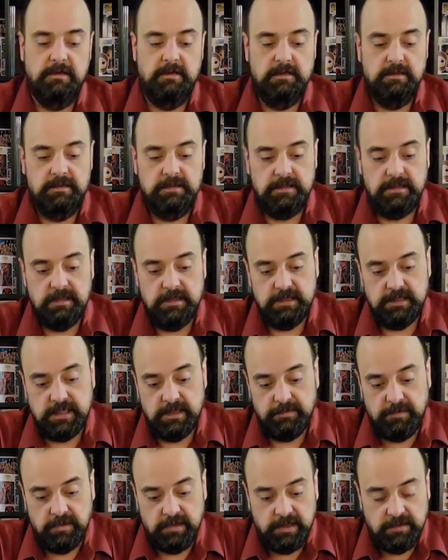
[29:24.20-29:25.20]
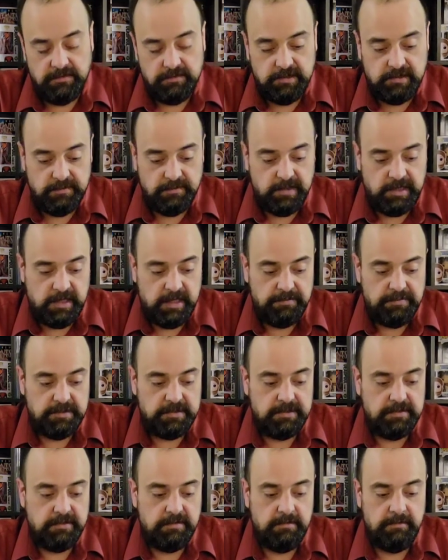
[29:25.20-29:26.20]
So this, I believe, should be
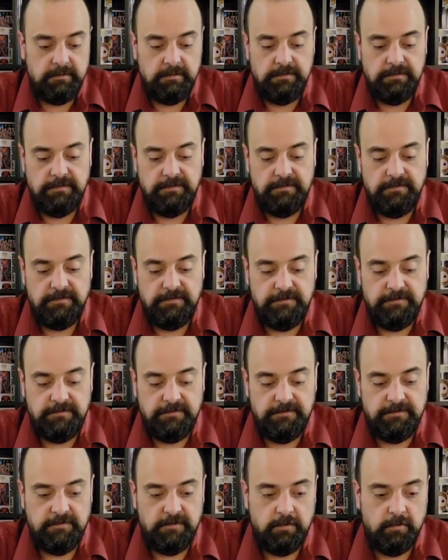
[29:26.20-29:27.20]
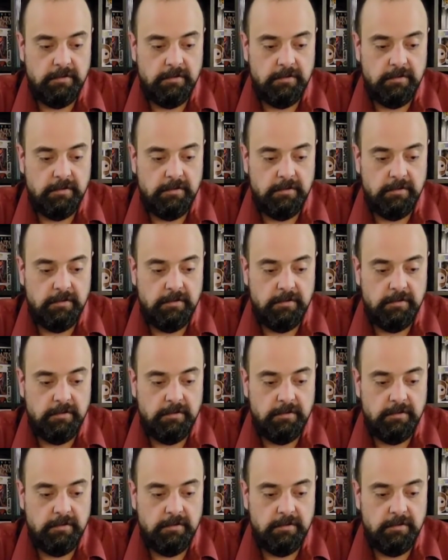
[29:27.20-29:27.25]
episode 4,